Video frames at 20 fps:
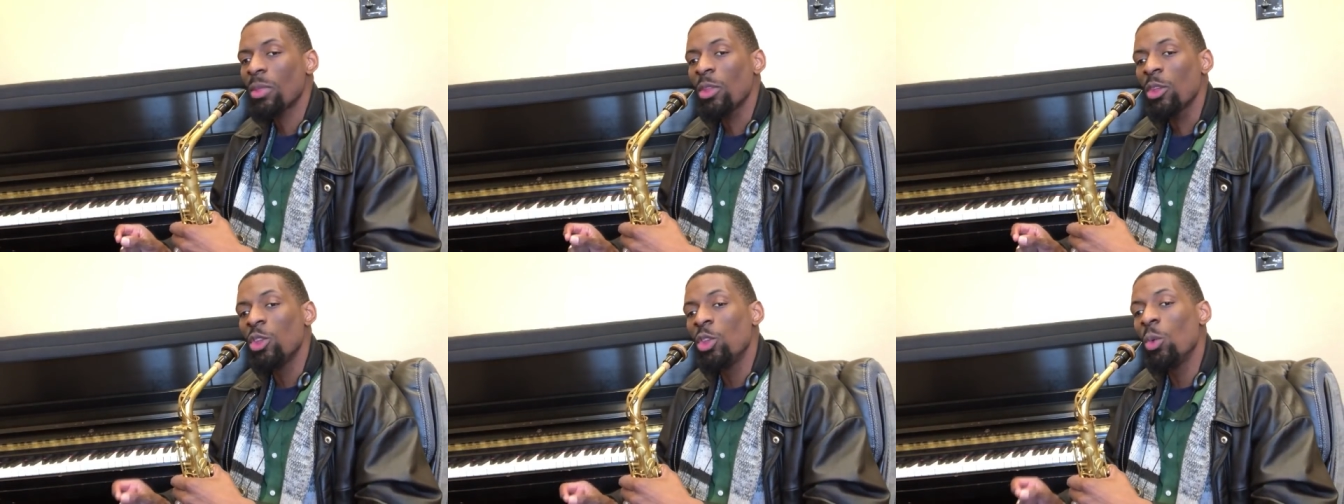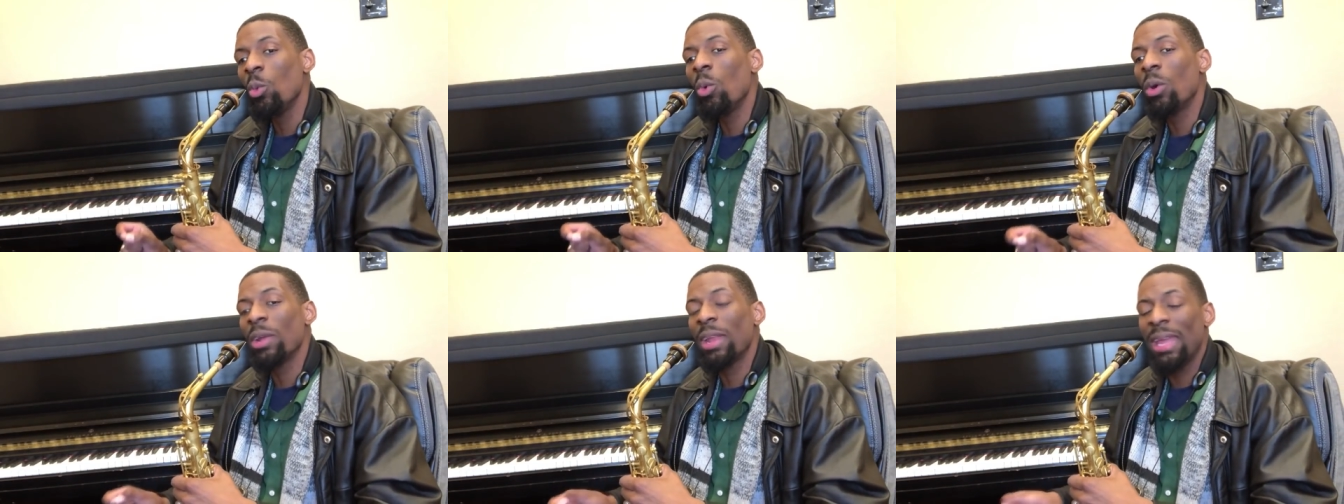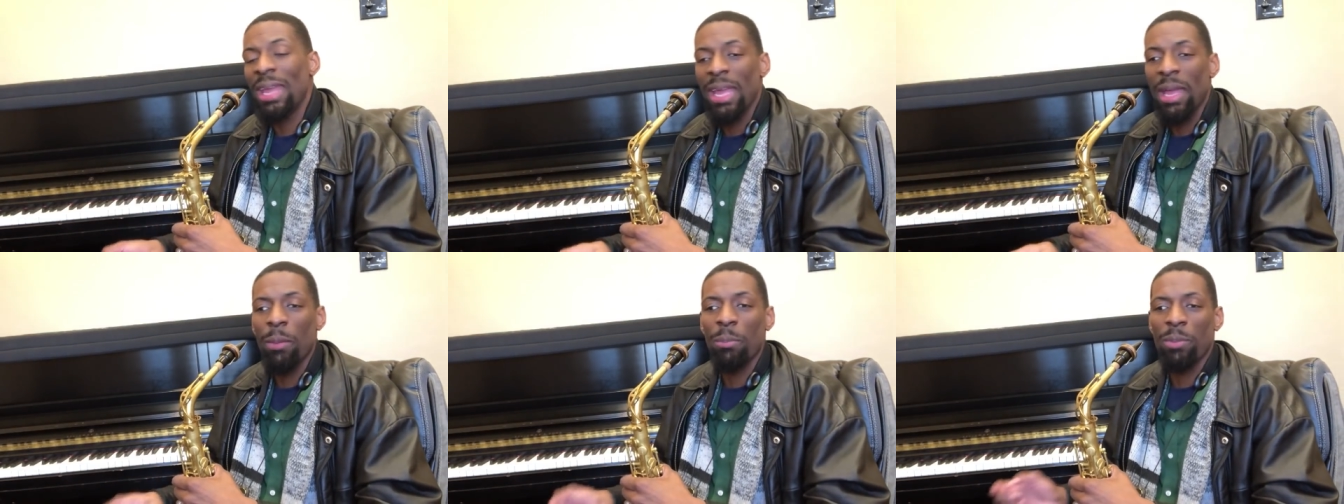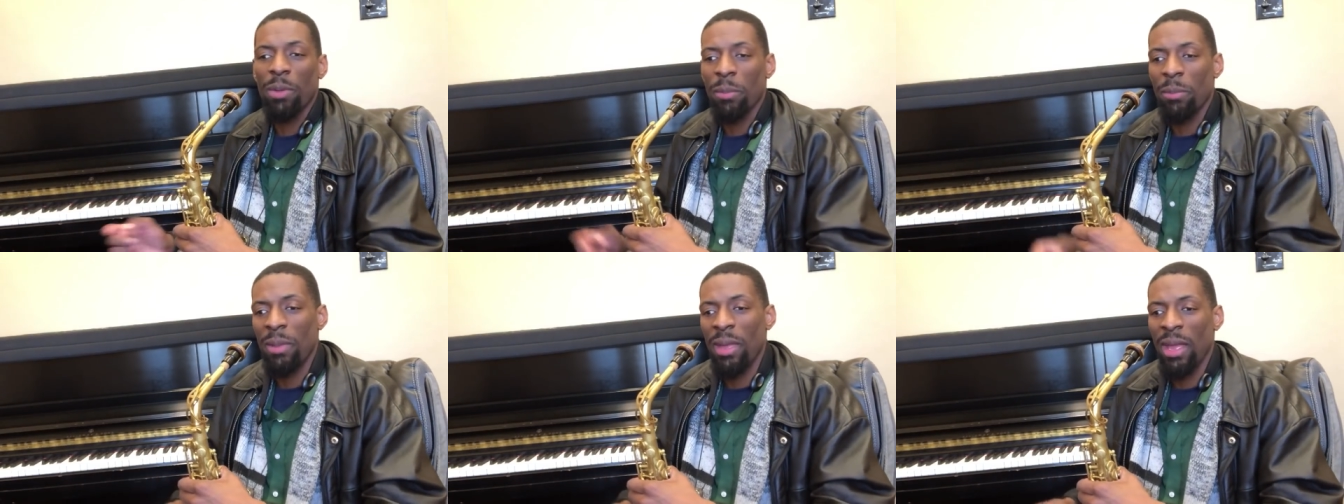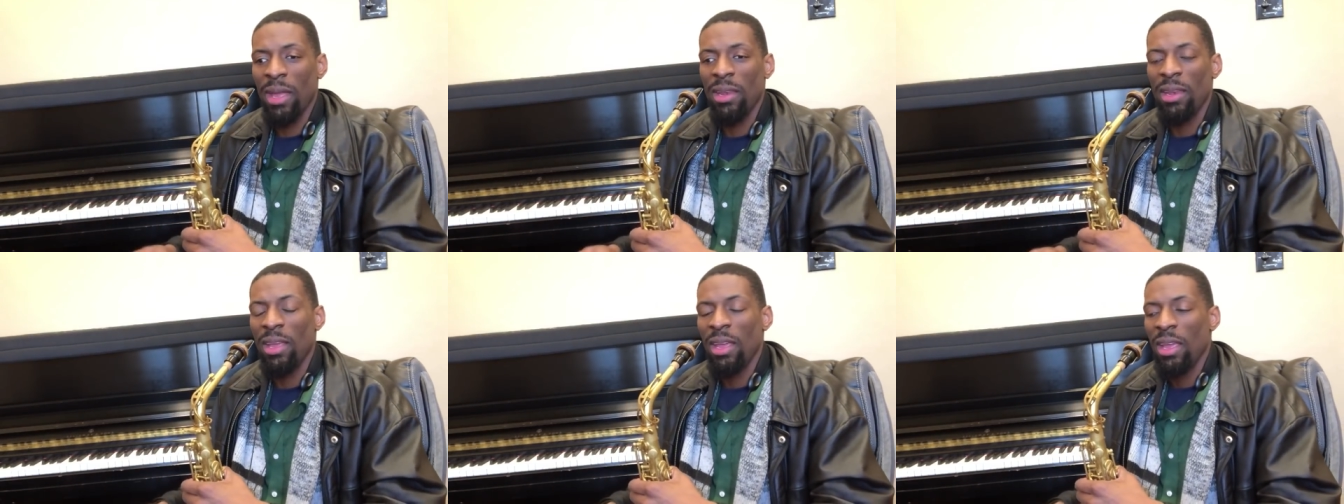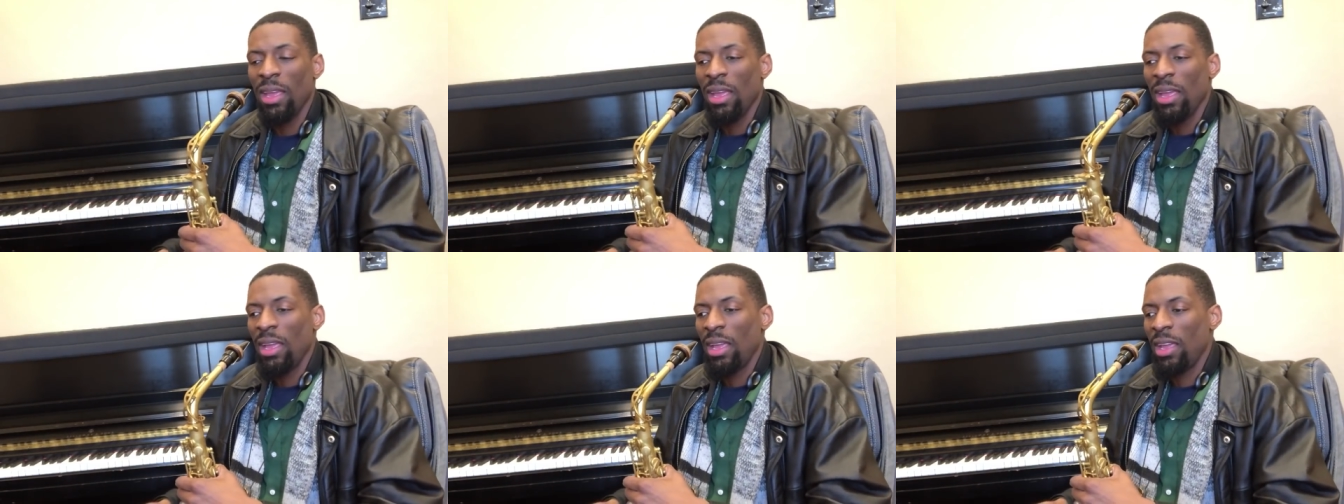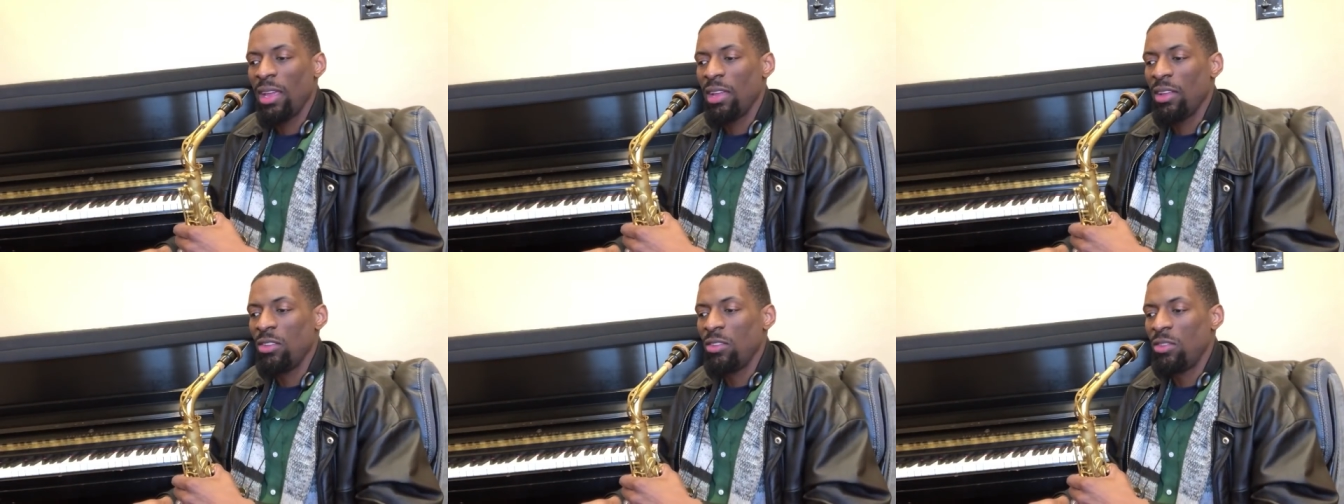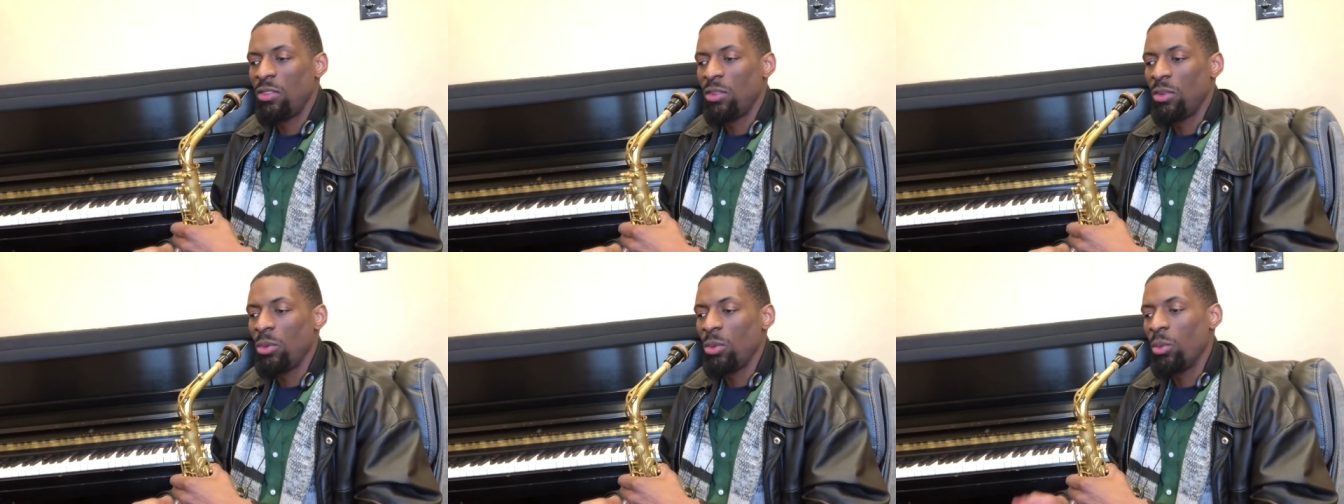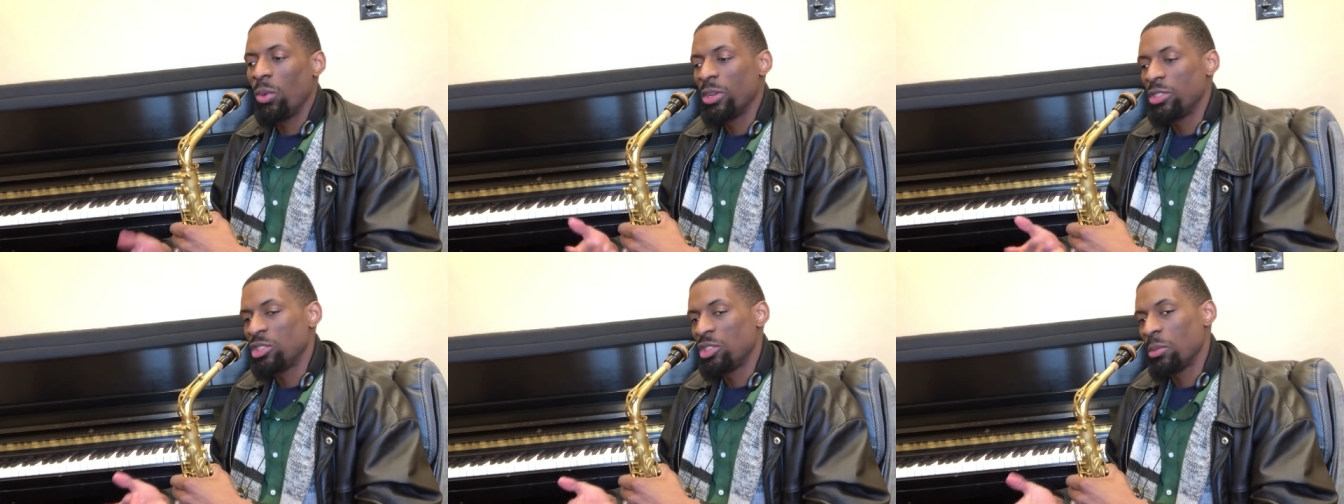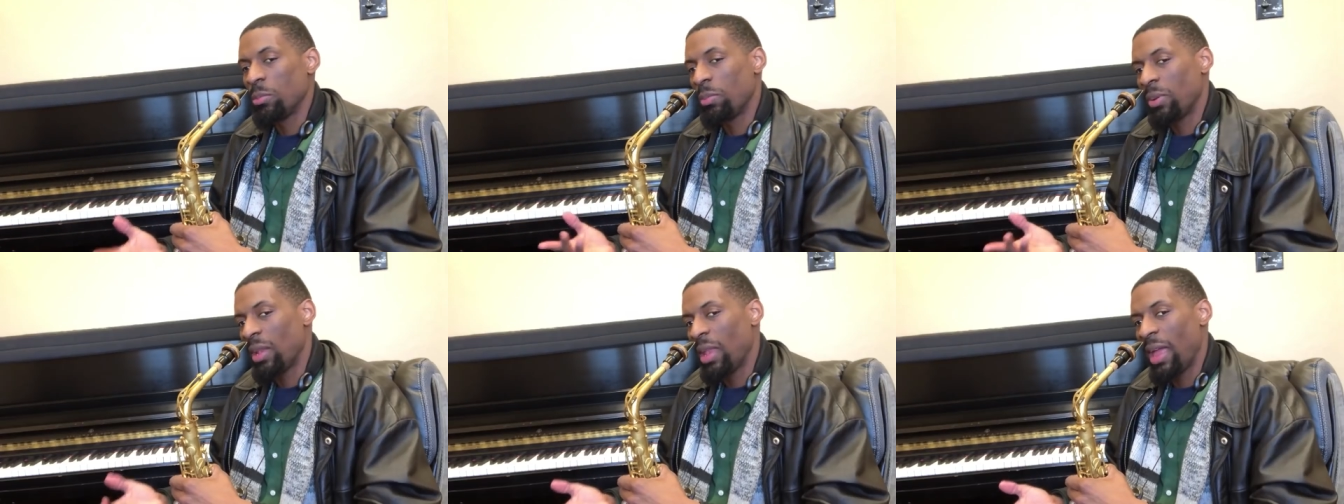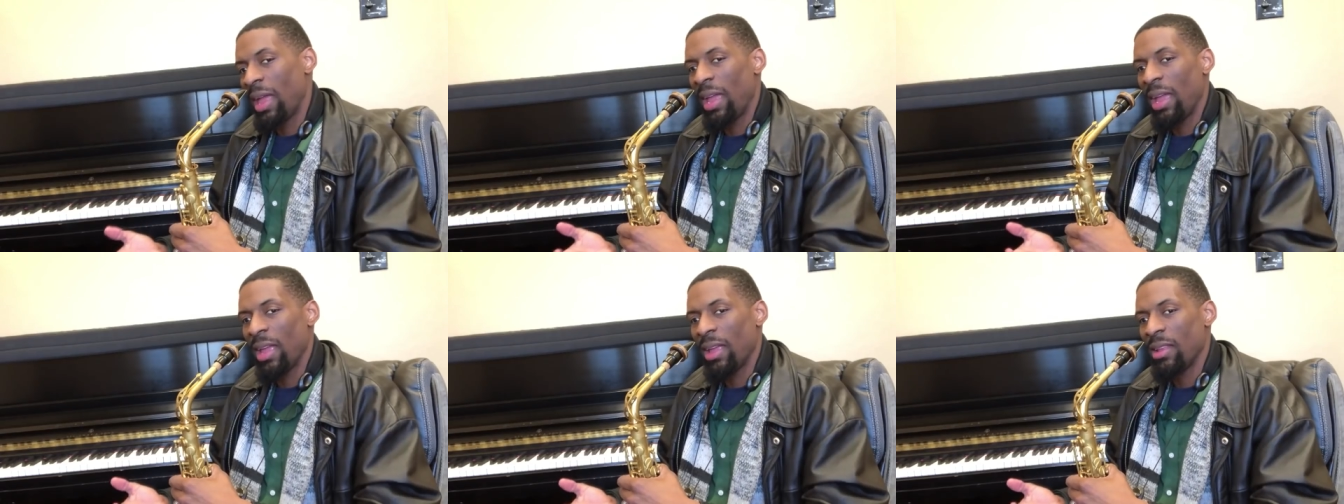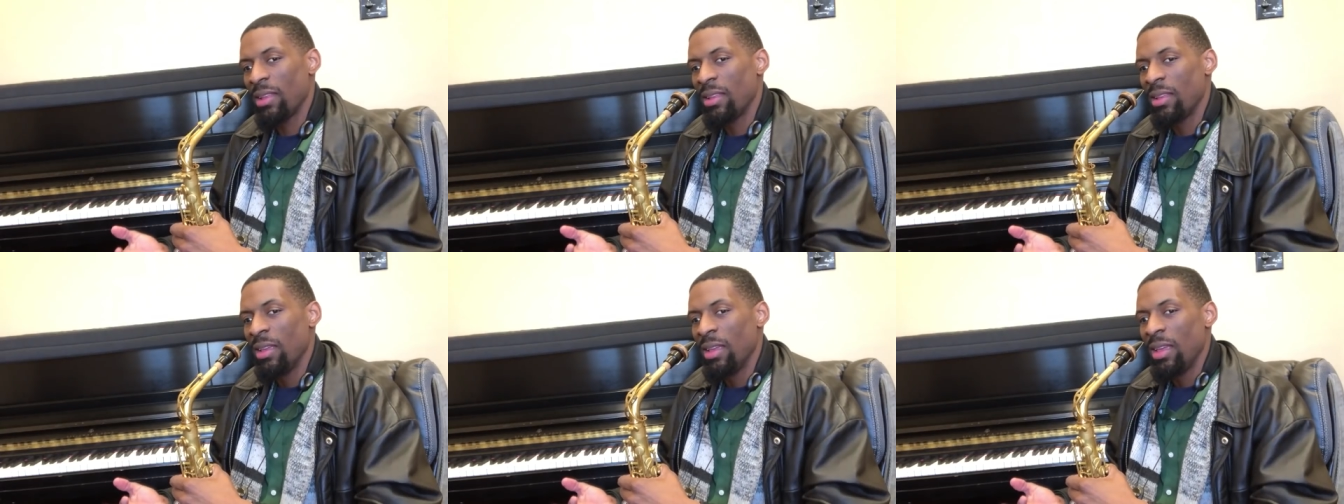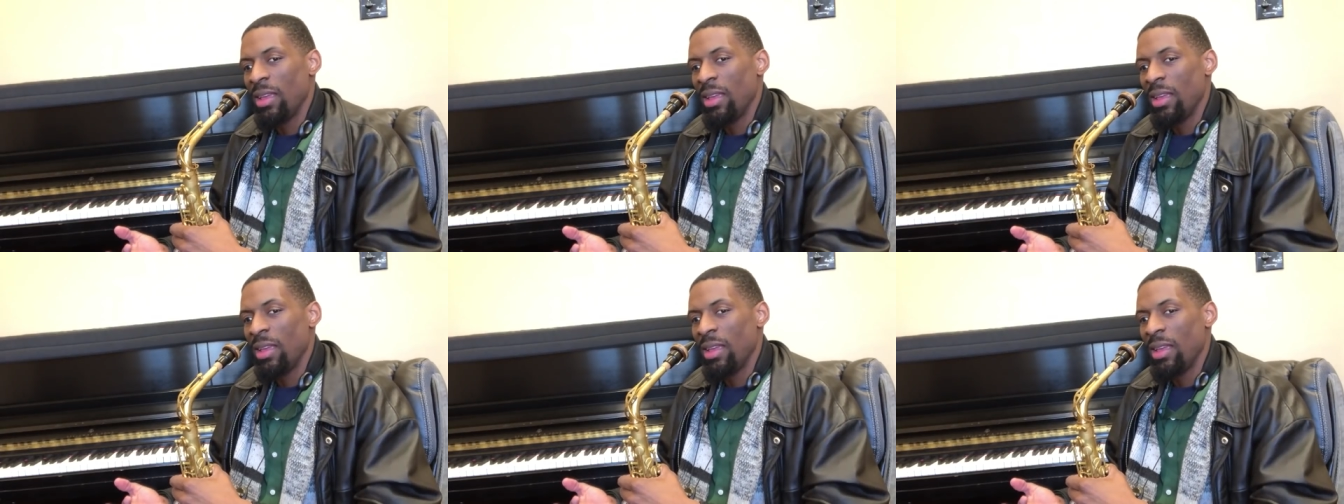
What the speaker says: you want to implement into what you're playing.